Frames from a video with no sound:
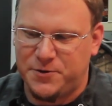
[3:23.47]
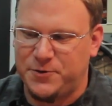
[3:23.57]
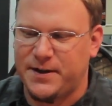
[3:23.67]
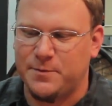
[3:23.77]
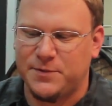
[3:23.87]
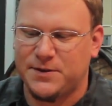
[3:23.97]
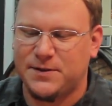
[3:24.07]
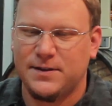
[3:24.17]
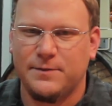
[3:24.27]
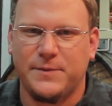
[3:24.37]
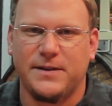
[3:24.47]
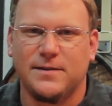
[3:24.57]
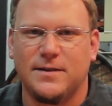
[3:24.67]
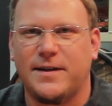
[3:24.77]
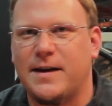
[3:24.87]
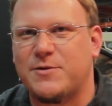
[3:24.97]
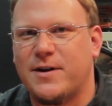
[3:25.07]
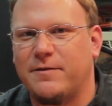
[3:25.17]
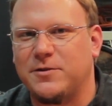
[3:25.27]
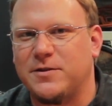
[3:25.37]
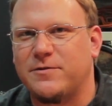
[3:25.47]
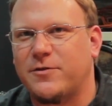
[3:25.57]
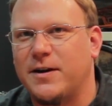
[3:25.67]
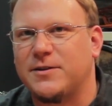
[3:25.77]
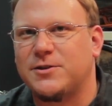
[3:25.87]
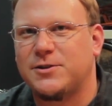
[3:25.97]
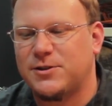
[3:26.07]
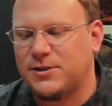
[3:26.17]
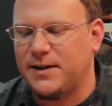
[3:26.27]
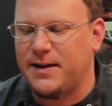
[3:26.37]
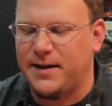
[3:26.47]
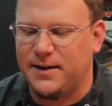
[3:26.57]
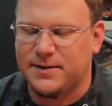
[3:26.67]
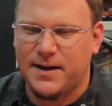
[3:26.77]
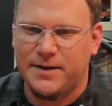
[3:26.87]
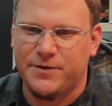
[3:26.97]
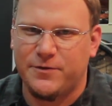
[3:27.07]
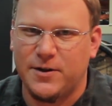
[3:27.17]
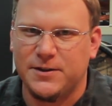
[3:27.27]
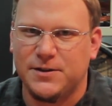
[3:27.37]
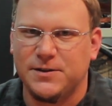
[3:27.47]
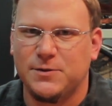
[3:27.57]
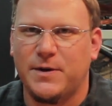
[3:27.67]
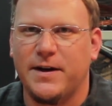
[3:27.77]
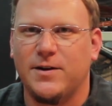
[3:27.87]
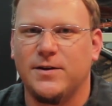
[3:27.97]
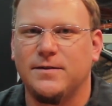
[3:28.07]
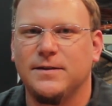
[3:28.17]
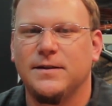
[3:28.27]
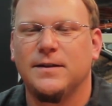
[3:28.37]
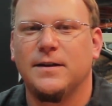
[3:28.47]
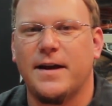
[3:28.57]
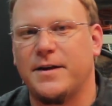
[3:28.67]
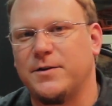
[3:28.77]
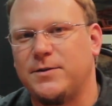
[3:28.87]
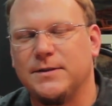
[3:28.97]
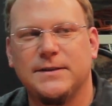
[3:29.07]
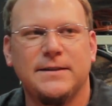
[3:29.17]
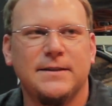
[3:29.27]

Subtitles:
du Temps means the time traveler in French, and it's kind of a French-inspired ale.